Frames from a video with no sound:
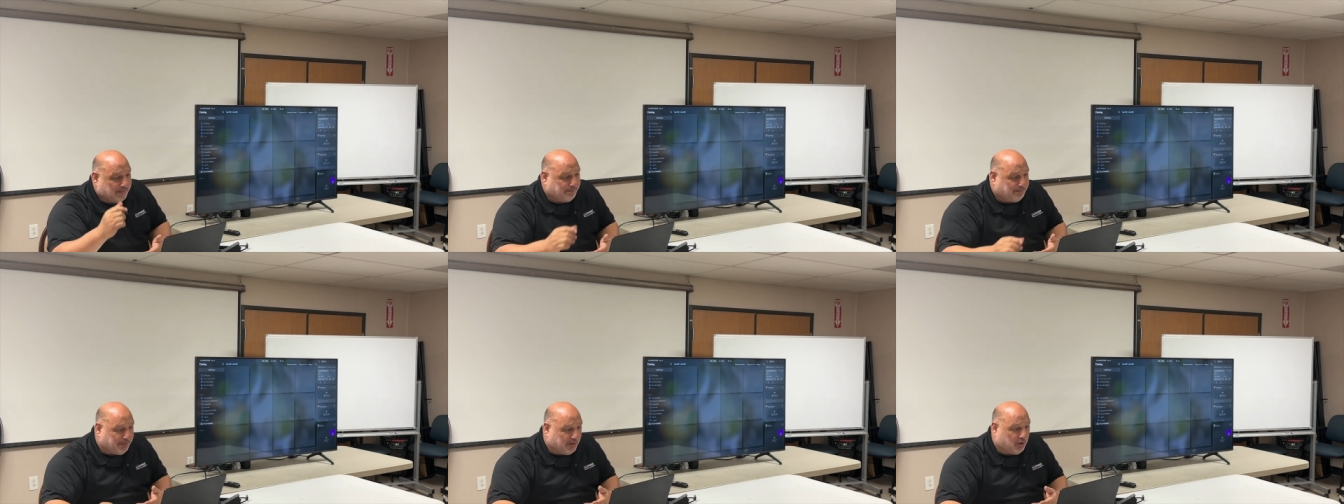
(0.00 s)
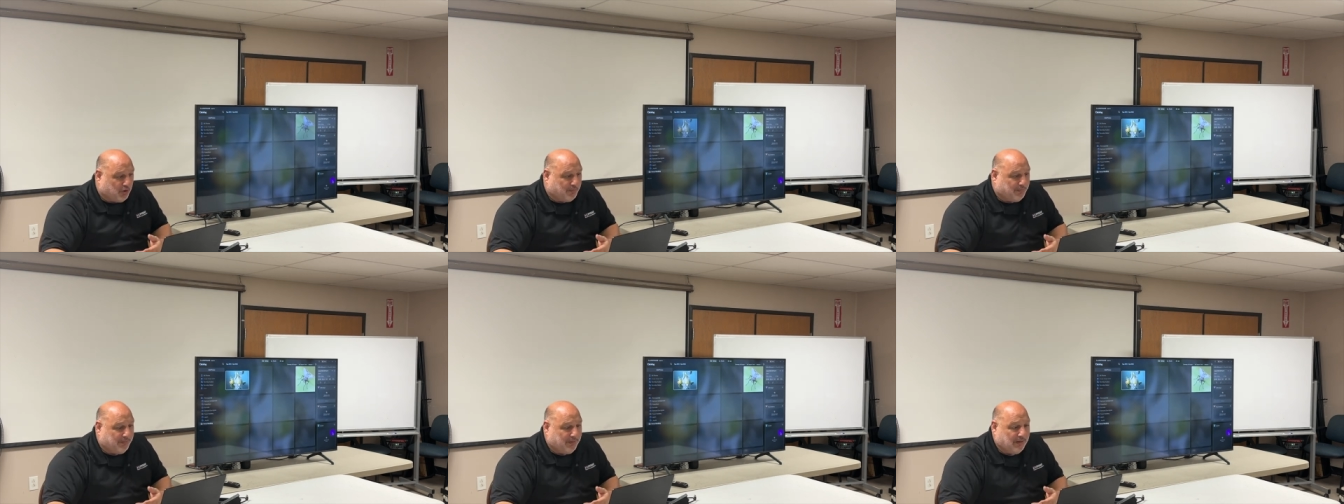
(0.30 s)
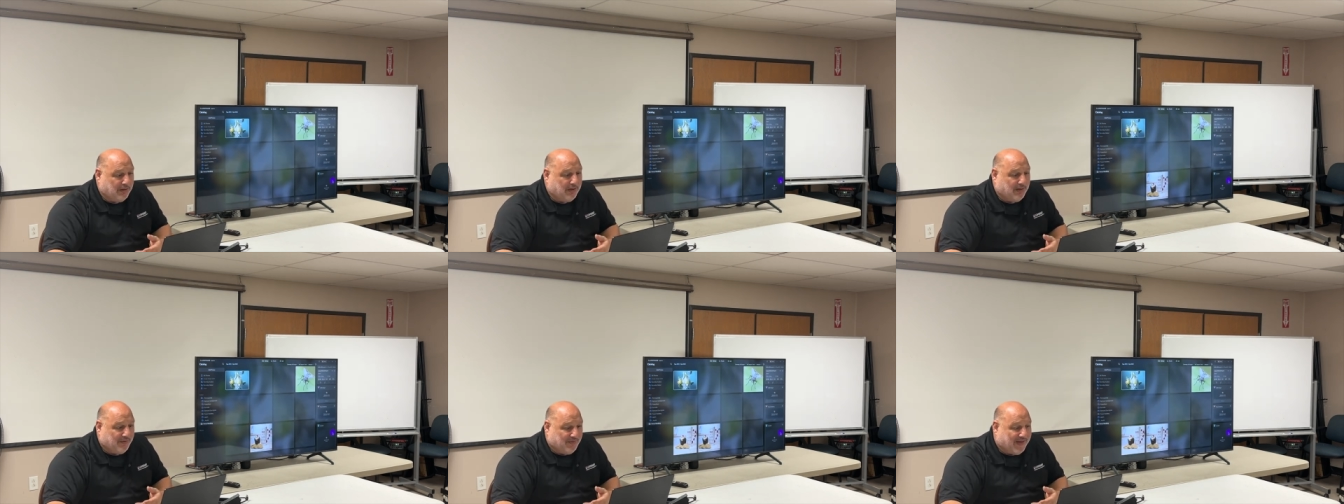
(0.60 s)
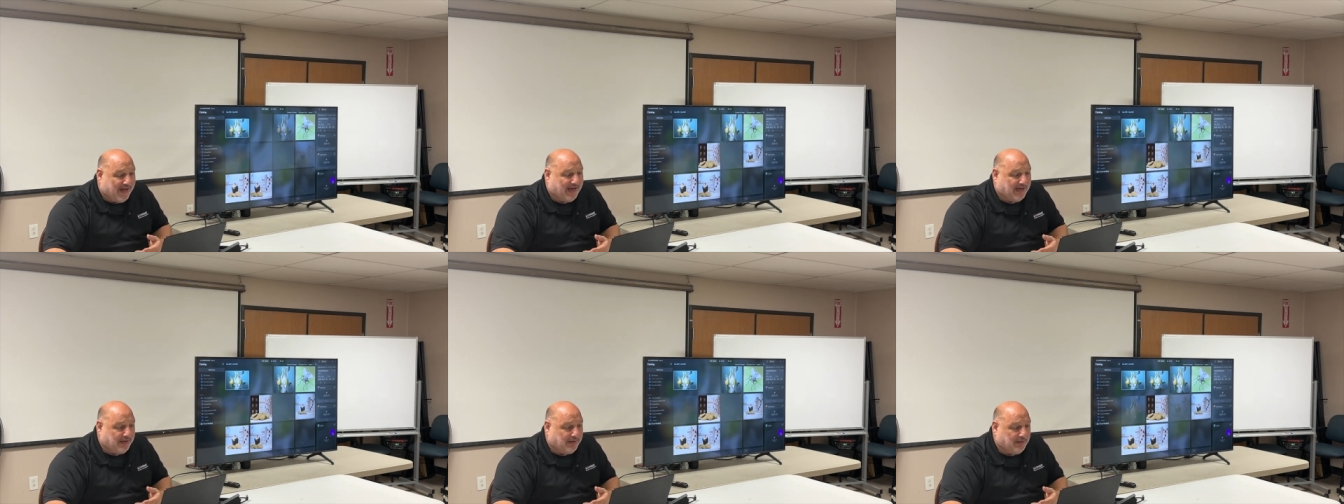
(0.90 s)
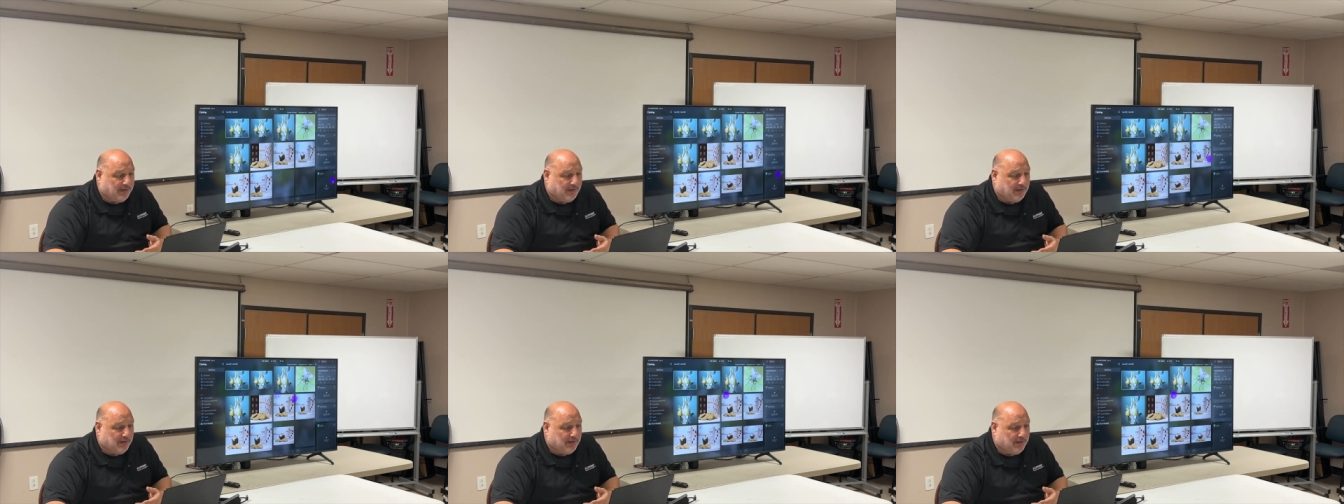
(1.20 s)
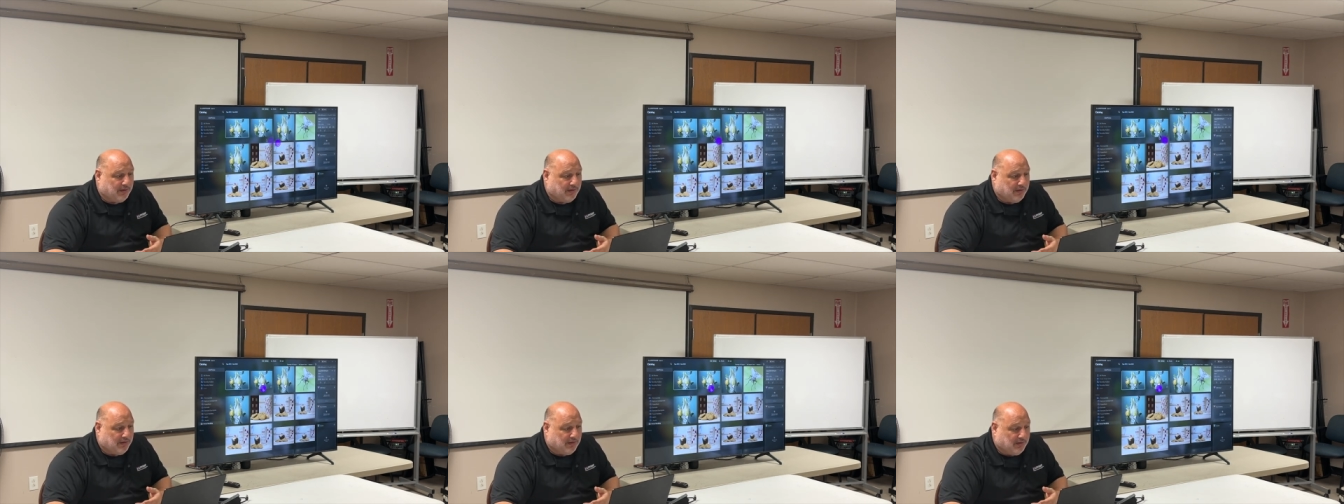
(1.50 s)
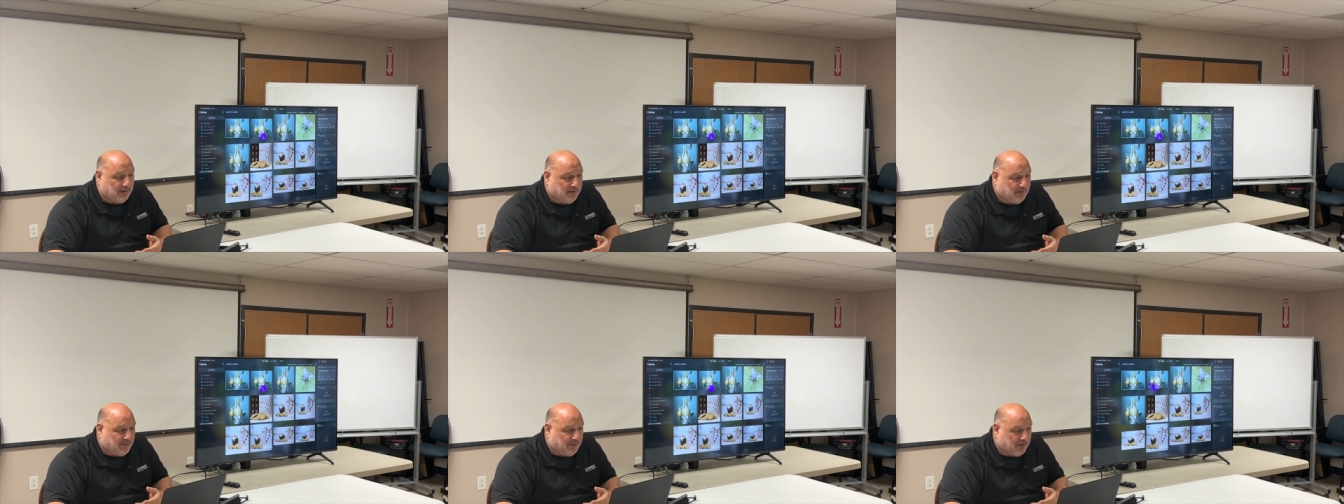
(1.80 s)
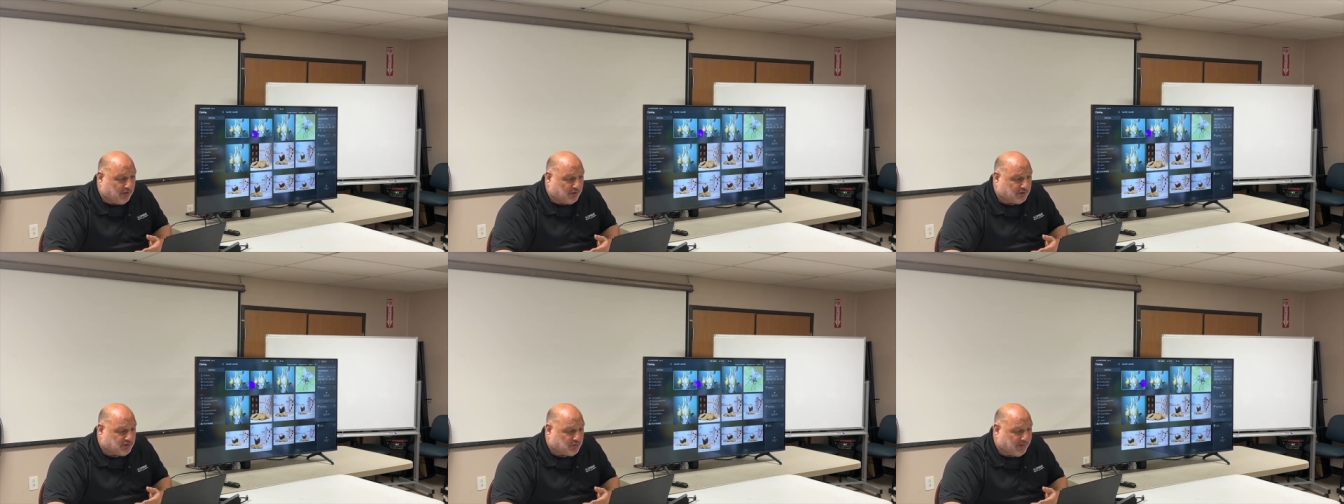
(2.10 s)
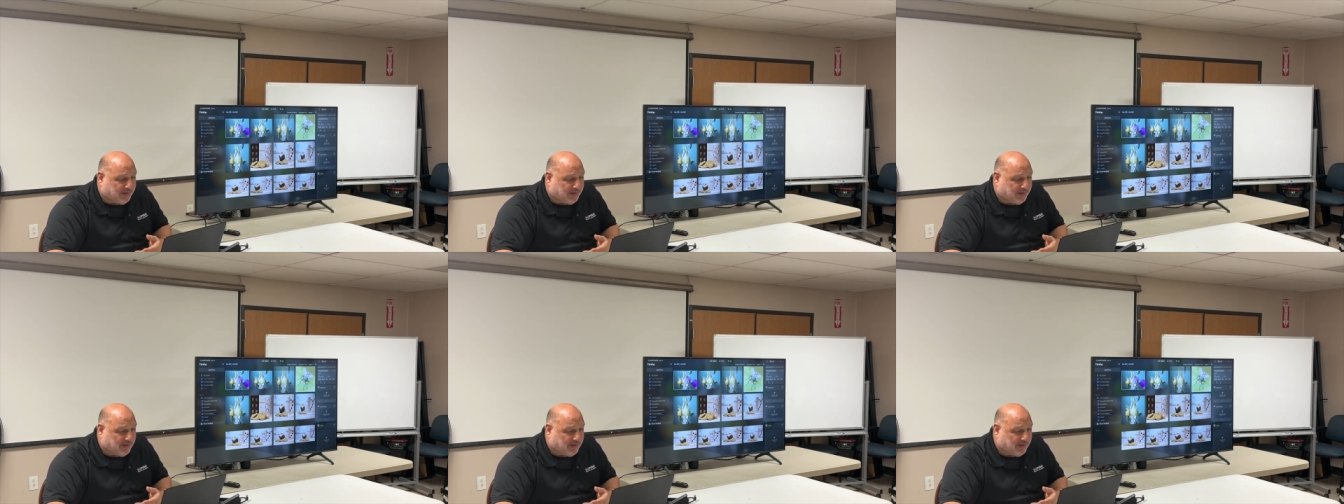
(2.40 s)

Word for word: Boom. Then there's